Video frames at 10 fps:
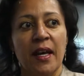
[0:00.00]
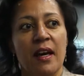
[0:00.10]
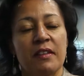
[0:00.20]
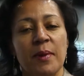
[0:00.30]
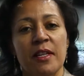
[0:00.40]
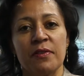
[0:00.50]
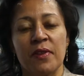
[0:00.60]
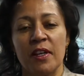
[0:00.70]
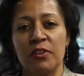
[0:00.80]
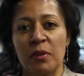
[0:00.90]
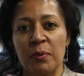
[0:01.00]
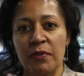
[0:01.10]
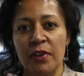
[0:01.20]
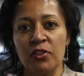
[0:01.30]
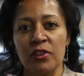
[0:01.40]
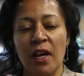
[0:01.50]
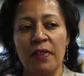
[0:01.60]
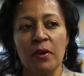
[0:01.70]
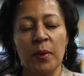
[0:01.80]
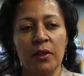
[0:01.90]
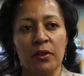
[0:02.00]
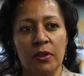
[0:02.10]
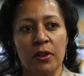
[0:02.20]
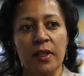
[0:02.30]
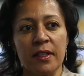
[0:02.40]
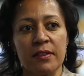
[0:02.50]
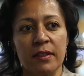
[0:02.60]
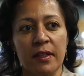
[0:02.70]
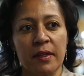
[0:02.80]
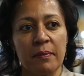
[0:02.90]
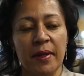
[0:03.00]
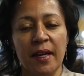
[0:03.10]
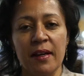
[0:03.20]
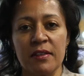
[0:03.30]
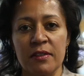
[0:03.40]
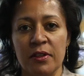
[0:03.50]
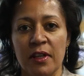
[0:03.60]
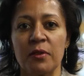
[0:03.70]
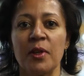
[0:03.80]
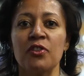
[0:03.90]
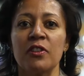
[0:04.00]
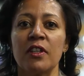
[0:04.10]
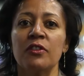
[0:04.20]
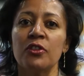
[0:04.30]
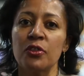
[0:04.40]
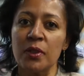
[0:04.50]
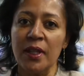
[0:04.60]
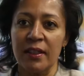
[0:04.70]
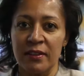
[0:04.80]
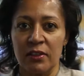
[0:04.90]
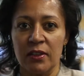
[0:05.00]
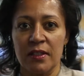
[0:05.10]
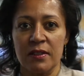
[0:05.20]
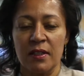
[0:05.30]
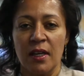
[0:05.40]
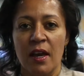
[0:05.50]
as well as for the HR profession, I think we could look at an answer to that question in two categories.